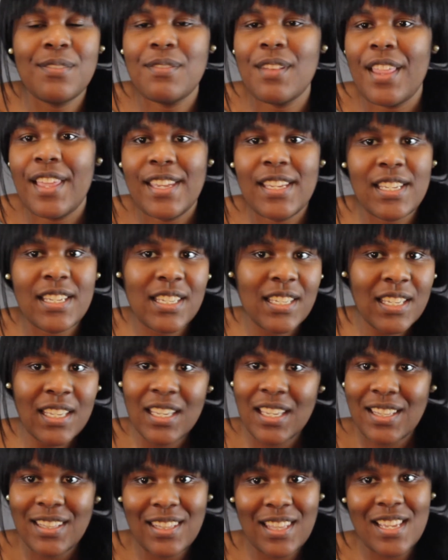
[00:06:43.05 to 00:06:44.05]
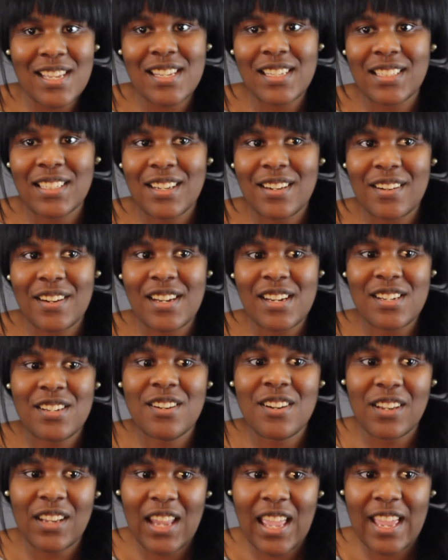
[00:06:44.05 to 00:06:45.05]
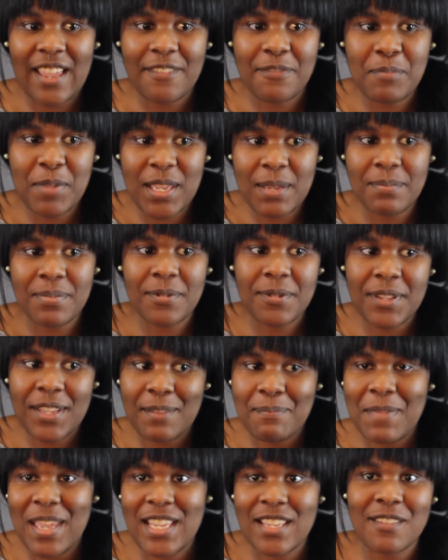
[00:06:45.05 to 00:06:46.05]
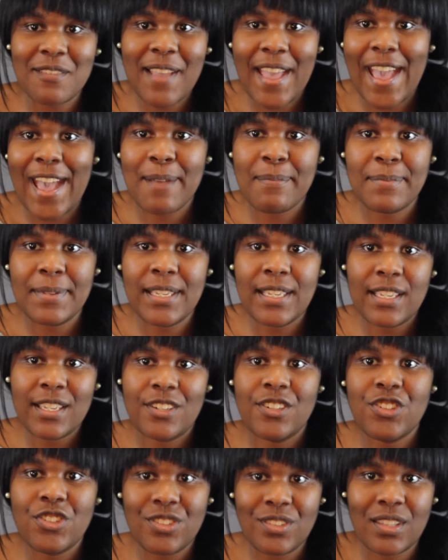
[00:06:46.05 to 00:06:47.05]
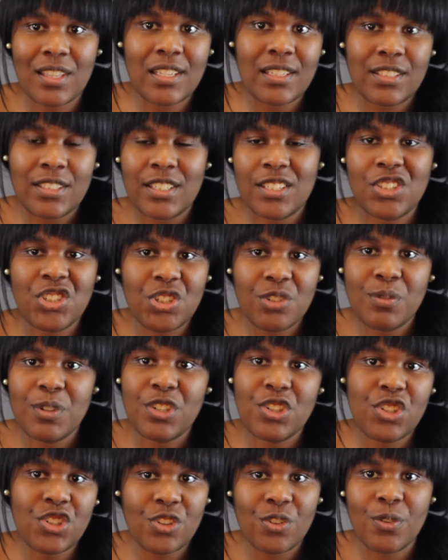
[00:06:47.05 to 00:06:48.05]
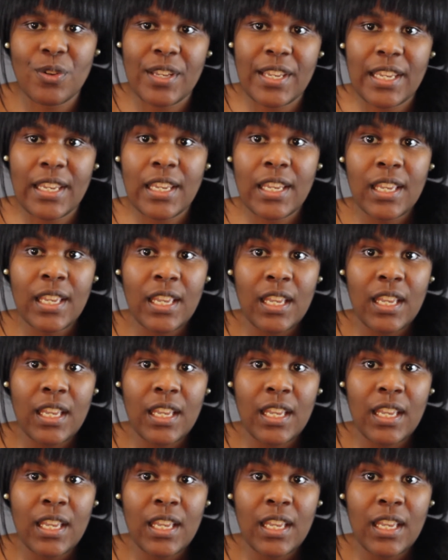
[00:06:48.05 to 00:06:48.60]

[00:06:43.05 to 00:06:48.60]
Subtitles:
like things that are in your life, people that make you happy and things that you enjoy.